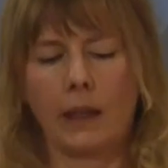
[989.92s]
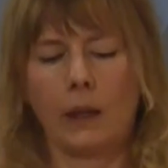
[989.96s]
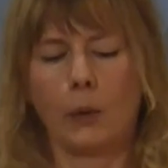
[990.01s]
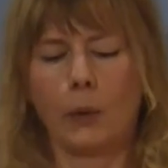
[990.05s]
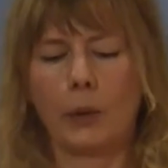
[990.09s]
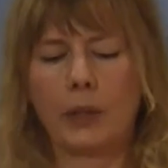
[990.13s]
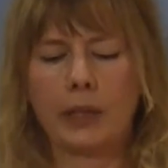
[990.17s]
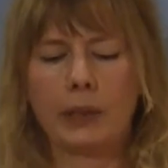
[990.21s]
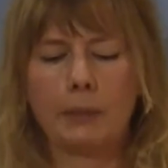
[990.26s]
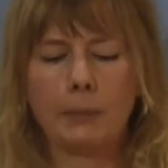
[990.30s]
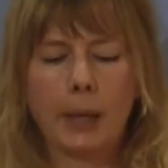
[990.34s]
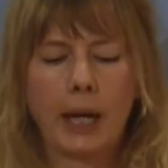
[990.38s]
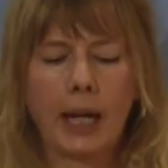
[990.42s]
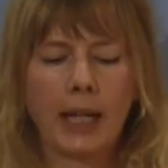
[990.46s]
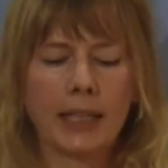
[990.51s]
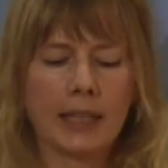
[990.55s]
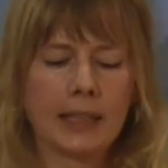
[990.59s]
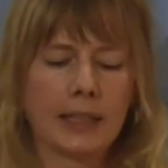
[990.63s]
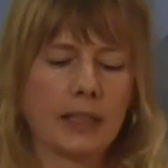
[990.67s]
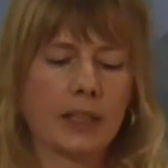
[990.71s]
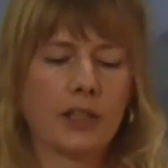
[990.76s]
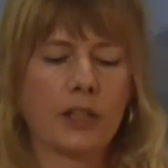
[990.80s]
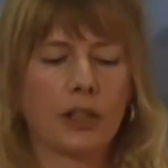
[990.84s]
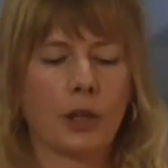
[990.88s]
When the
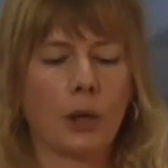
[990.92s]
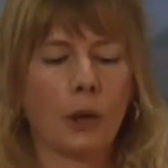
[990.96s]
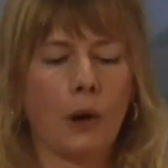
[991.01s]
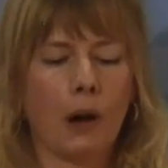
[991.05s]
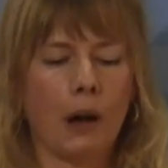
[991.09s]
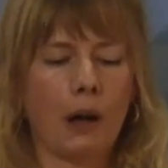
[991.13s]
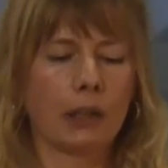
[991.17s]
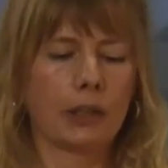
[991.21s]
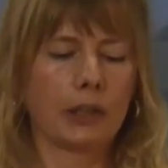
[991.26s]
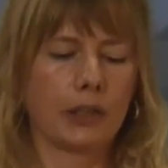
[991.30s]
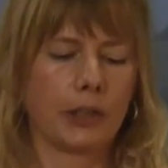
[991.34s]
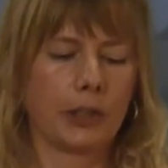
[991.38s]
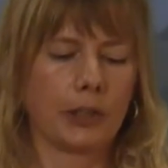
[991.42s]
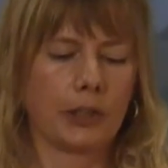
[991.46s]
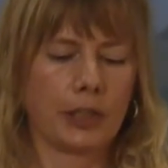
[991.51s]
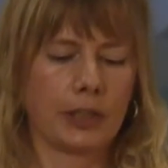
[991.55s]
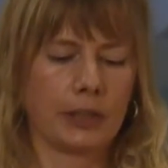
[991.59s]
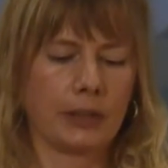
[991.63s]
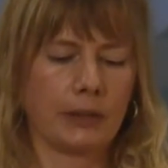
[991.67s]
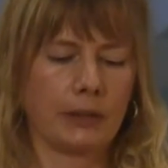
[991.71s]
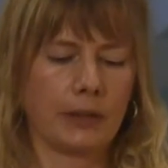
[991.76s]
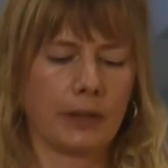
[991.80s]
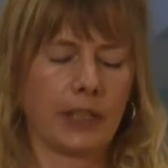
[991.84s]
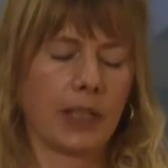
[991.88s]
mind is so altered,
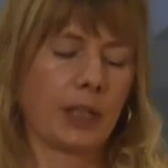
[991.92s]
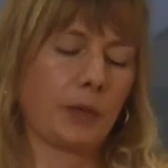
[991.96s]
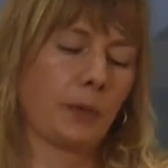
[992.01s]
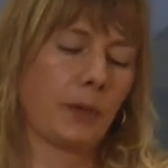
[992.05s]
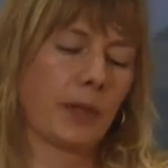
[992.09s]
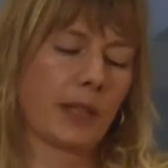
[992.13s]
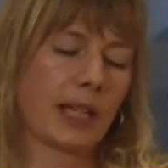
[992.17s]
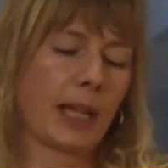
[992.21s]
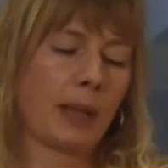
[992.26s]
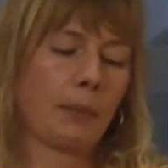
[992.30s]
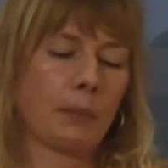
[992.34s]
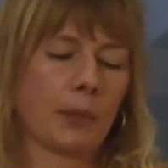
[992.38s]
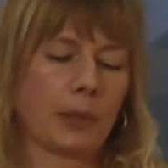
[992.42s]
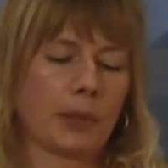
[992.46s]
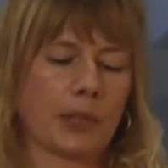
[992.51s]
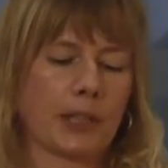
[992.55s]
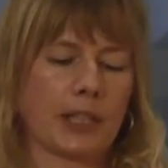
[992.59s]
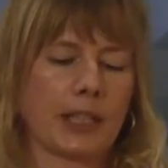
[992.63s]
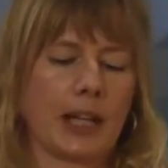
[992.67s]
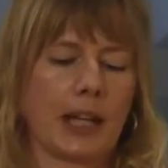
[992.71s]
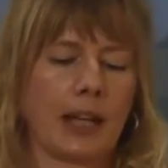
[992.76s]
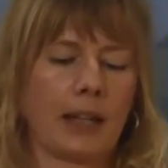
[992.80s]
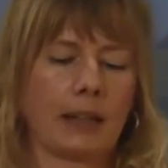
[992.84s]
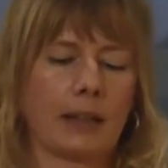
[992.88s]
this
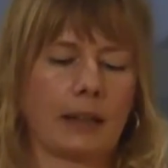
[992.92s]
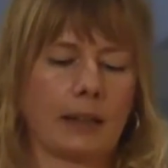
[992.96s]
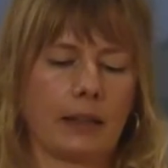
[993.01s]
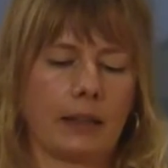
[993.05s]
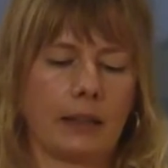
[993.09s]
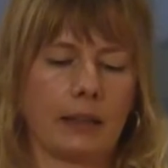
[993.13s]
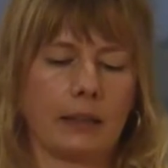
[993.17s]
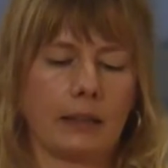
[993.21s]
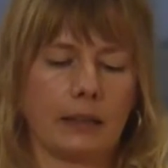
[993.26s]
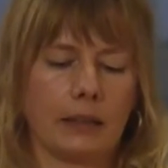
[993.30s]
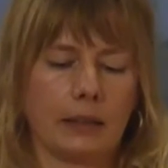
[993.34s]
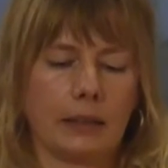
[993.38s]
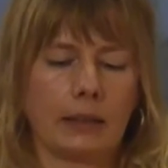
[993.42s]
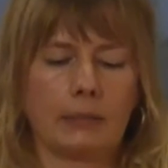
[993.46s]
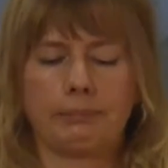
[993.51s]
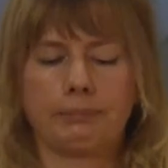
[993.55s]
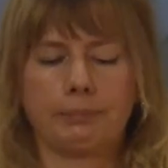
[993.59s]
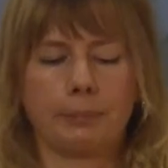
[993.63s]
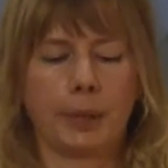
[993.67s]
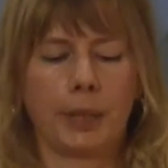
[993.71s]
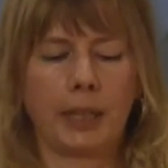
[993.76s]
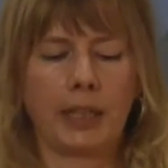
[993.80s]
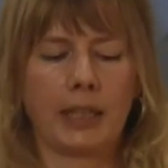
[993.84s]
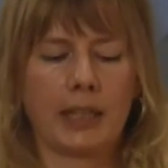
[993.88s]
resembles death,
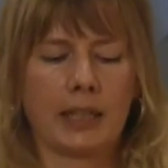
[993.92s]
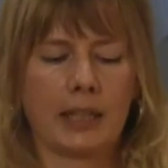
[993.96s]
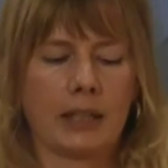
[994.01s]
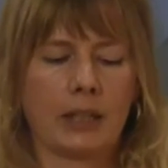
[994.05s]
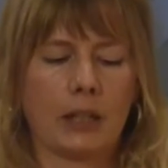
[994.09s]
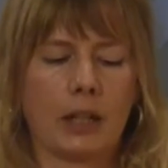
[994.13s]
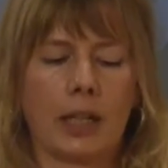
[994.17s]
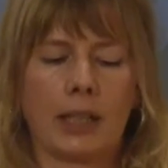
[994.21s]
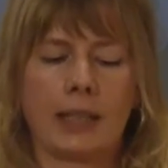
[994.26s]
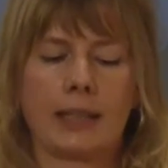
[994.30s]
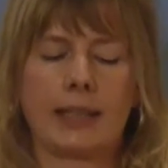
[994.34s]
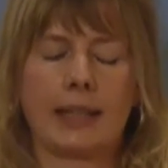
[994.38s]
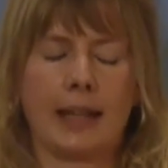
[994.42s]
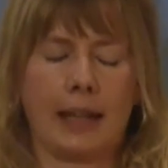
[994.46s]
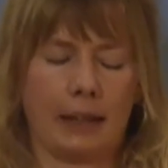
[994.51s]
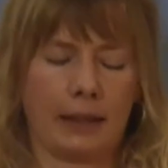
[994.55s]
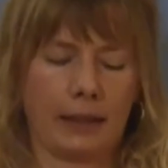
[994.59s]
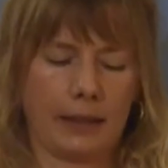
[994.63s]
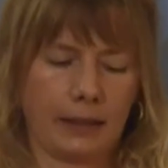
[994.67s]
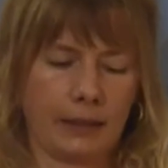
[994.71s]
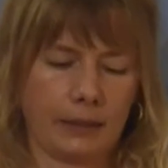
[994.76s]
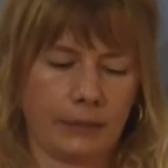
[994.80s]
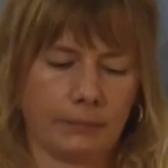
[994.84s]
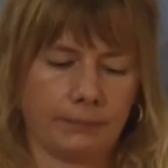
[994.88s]
but it is not
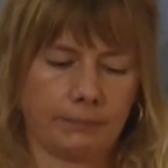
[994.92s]
death.